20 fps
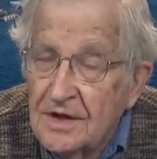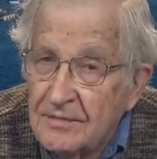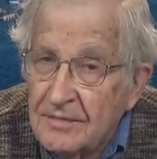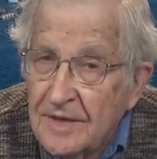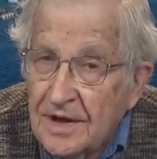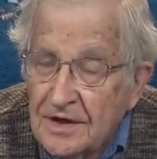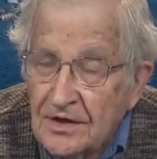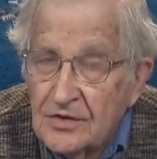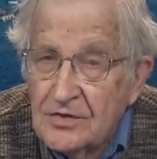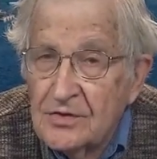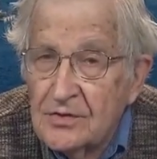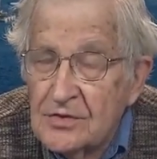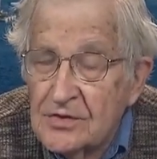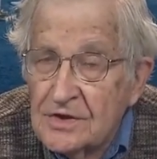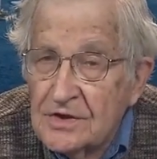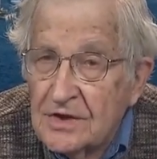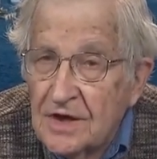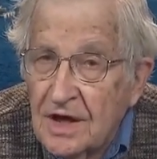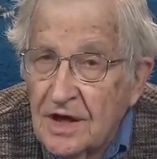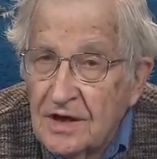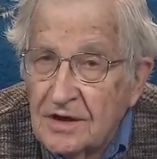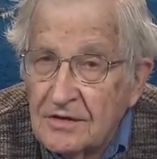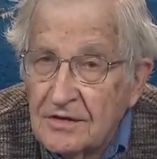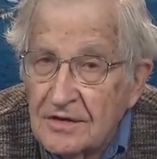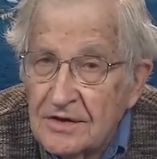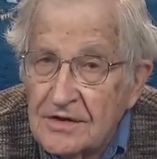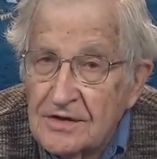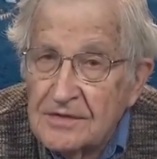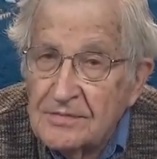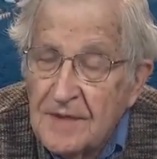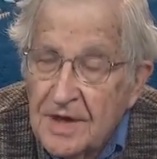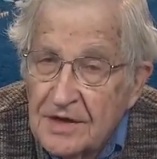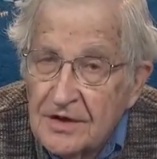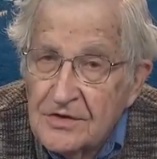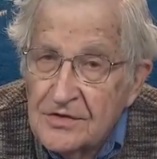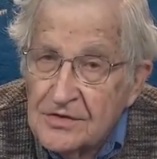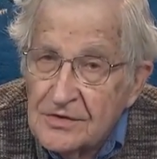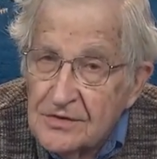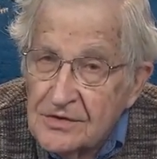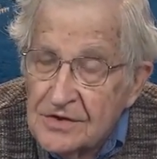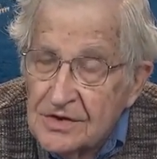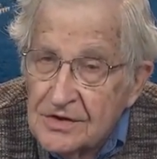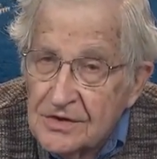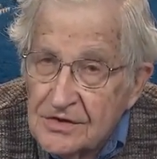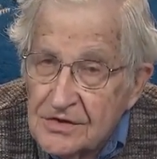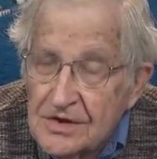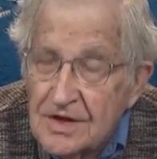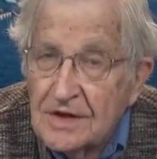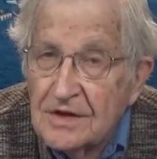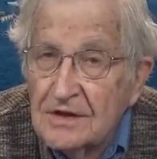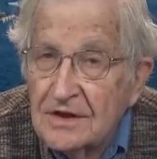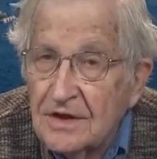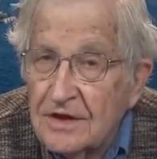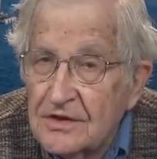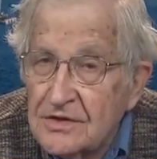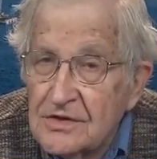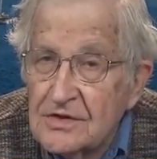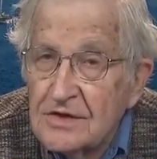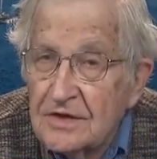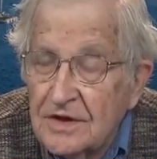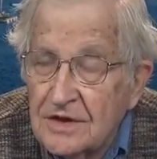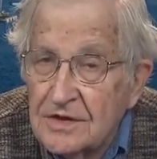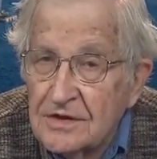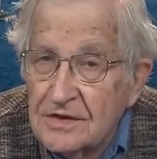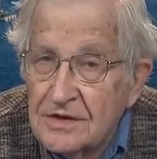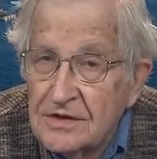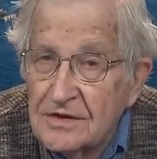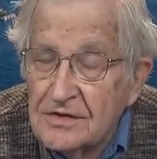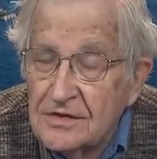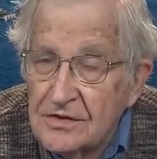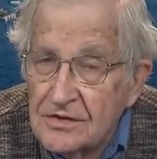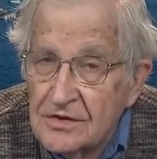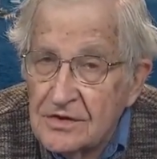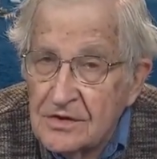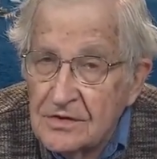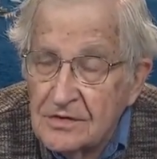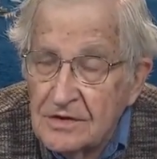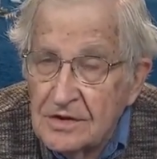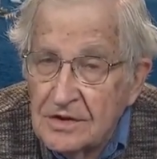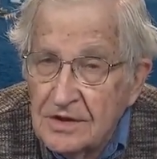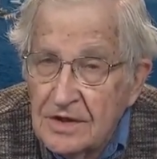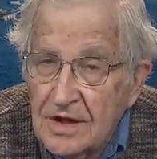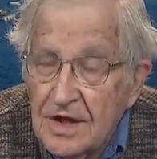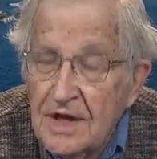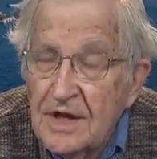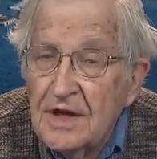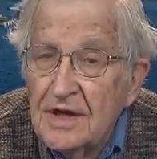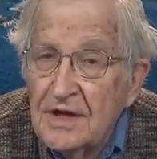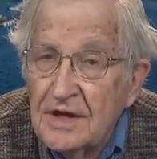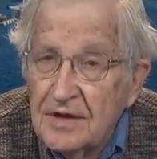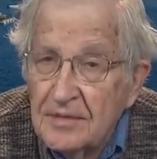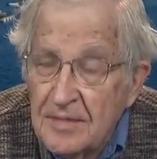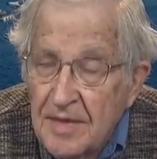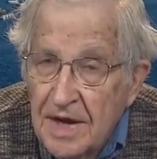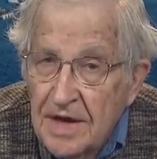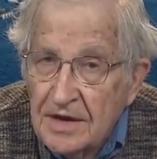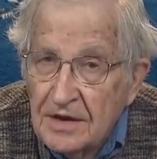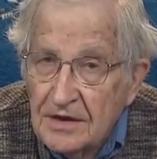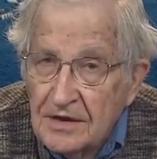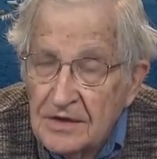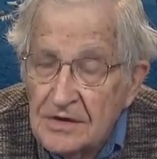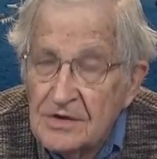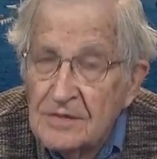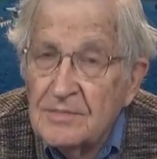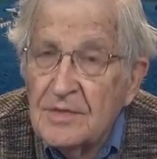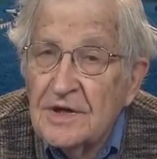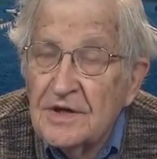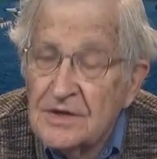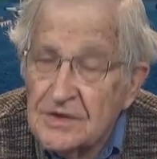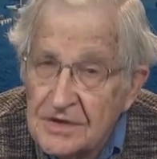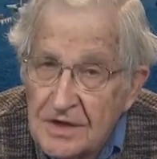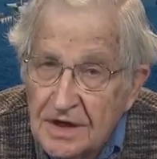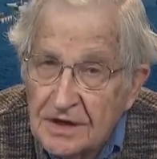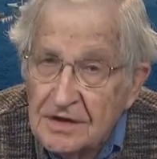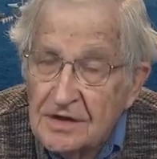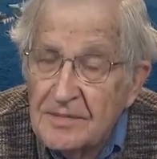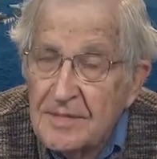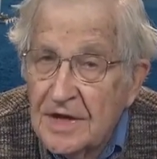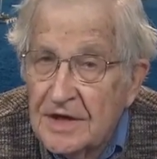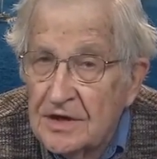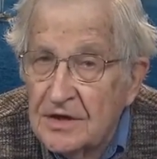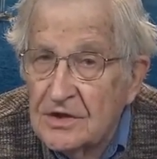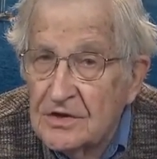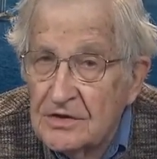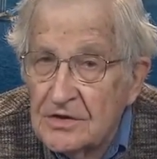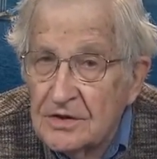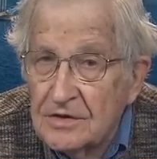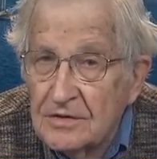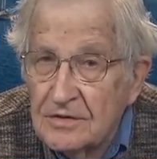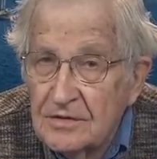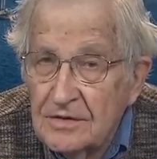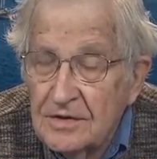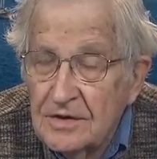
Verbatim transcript: Matters who's in Congress, matters who's in the state legislatures and so on. It matters, but it's not the main issue.